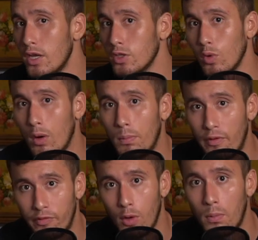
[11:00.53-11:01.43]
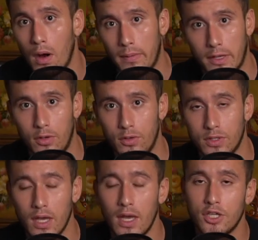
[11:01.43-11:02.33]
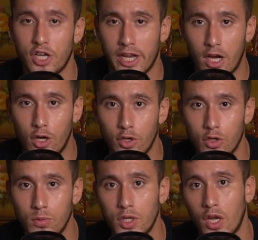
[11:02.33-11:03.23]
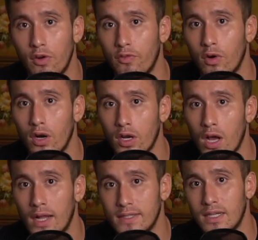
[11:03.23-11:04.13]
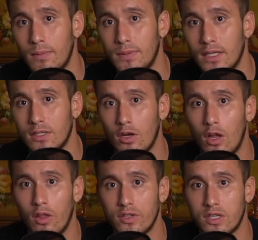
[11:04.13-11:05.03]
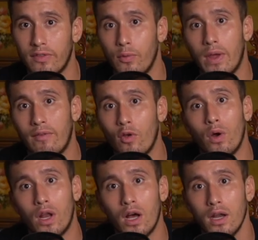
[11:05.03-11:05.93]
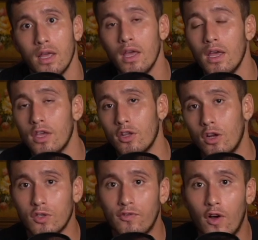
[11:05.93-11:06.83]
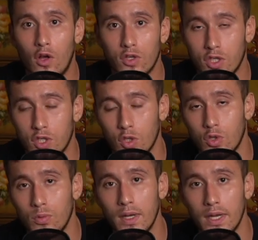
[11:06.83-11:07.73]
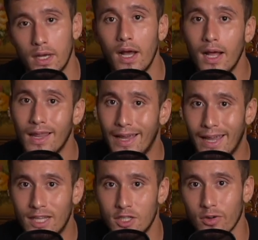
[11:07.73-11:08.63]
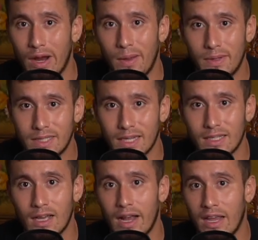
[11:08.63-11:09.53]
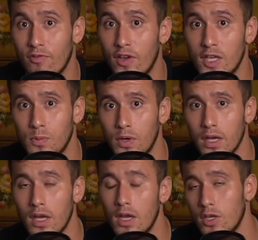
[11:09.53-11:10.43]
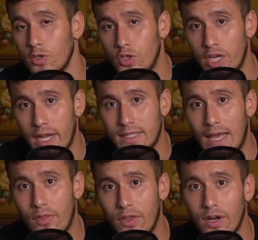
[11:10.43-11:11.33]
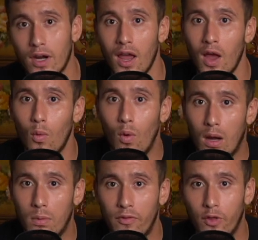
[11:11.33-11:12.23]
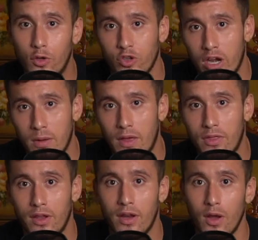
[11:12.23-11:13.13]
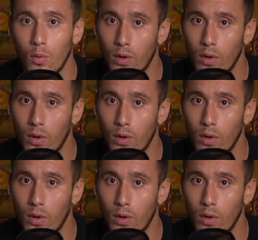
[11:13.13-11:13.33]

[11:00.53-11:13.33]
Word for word: to our buffalo barbecues. Check out our YouTube channel for constant updates on all the stuff that we have going on. You can also follow us on social media like Instagram, TikTok, and Facebook. So check us out there. Water Buffalo Training Method, we're